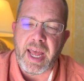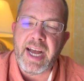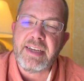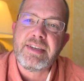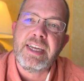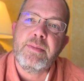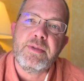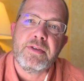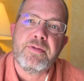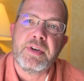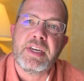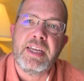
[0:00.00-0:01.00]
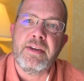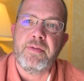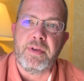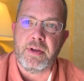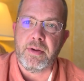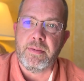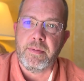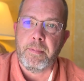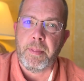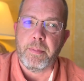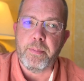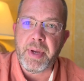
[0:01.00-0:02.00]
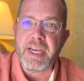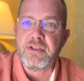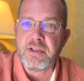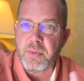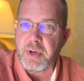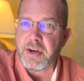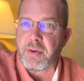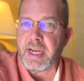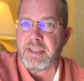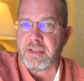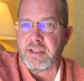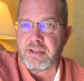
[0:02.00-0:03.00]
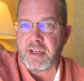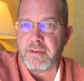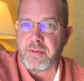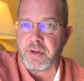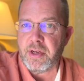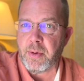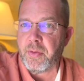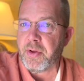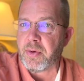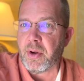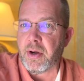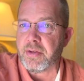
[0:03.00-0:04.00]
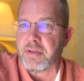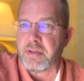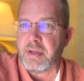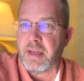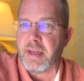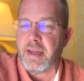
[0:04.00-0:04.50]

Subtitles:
Ask Him to forgive you based on what Christ has done for you on the cross